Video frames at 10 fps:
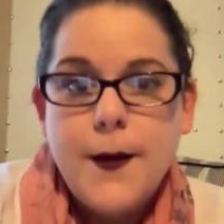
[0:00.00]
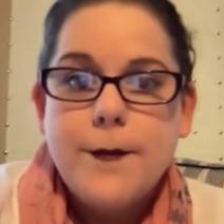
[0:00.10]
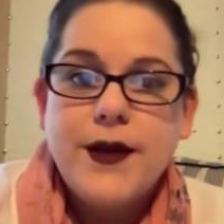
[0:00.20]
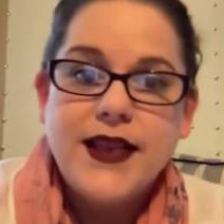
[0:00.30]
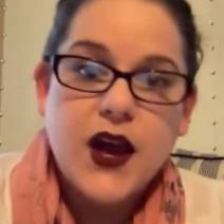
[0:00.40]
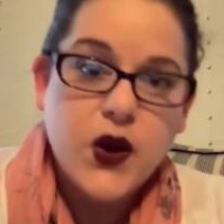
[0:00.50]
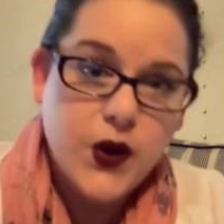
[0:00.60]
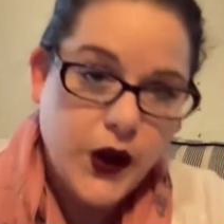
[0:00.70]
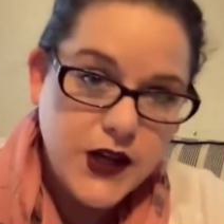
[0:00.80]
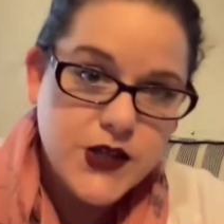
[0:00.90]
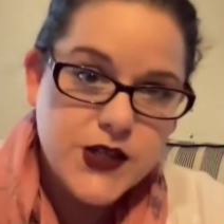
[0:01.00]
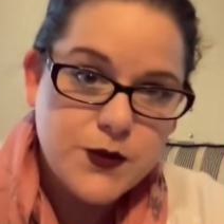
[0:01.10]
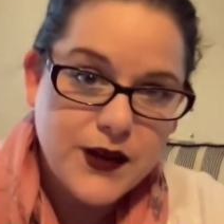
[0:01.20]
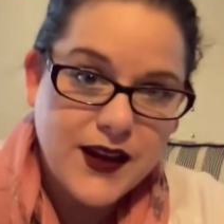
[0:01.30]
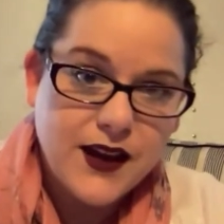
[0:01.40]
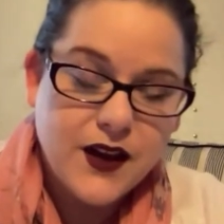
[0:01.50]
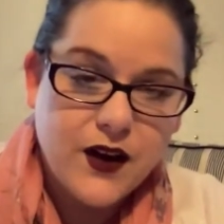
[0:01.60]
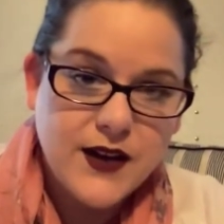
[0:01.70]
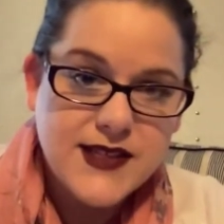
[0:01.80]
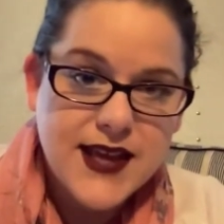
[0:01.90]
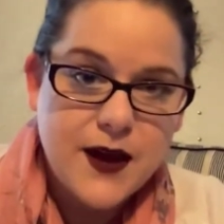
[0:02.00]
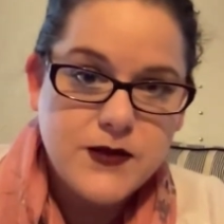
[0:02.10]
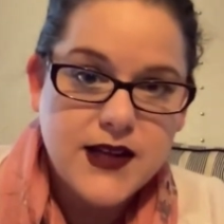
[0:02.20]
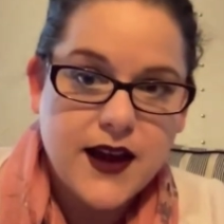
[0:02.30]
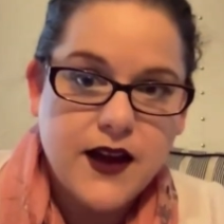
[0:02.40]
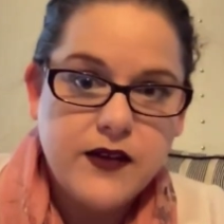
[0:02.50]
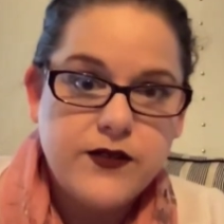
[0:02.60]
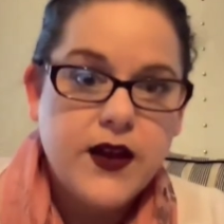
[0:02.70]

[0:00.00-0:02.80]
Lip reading: But that could just be a concept of